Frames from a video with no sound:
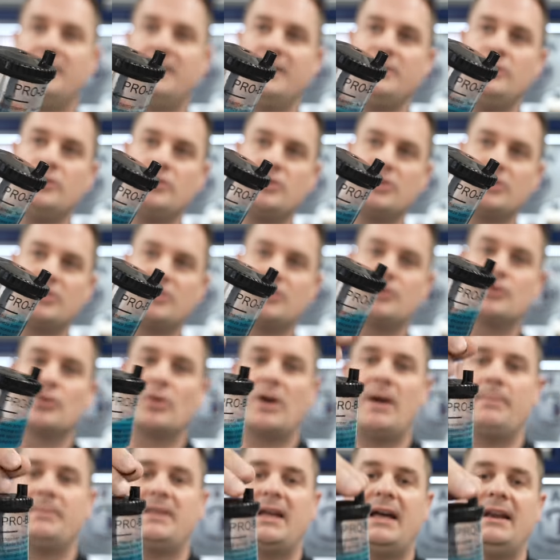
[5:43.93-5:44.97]
and then you just
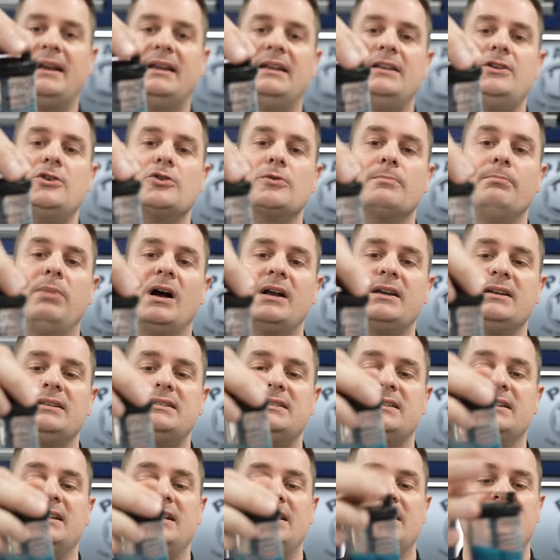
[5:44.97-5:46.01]
drop that in your
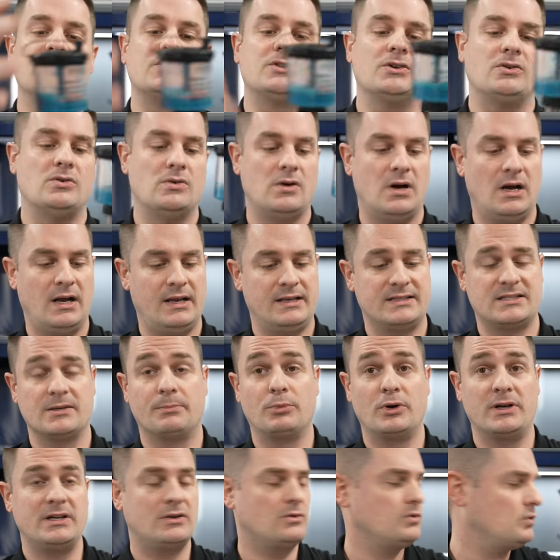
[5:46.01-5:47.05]
bucket. So it's a
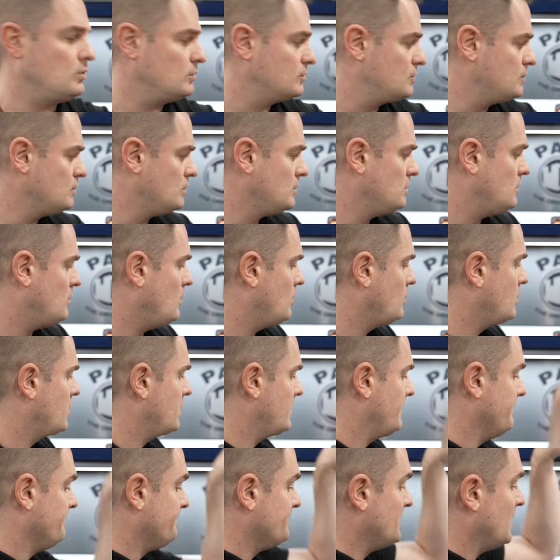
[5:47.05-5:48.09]
pretty cool tool.
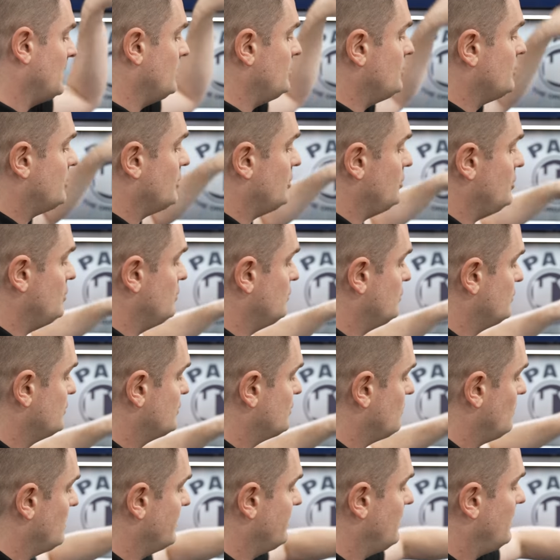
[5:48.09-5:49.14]
Or you can
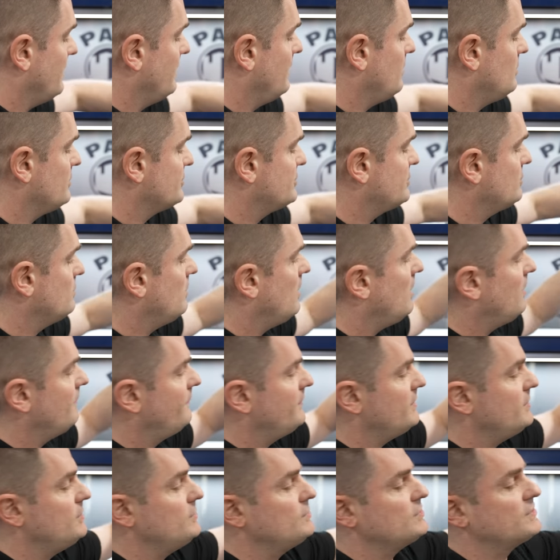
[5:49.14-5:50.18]
use what I also
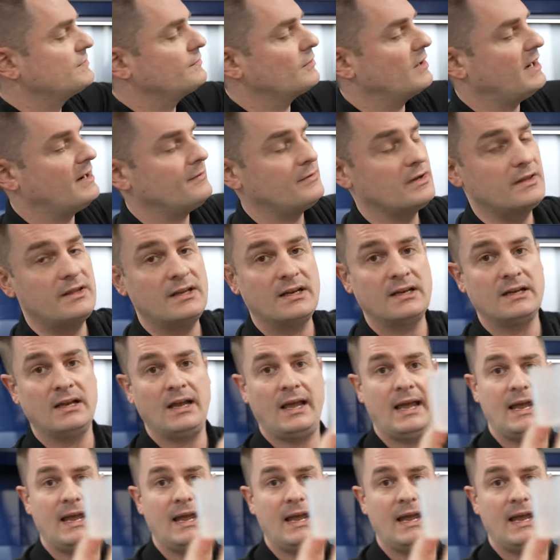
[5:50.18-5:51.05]
often use for everything,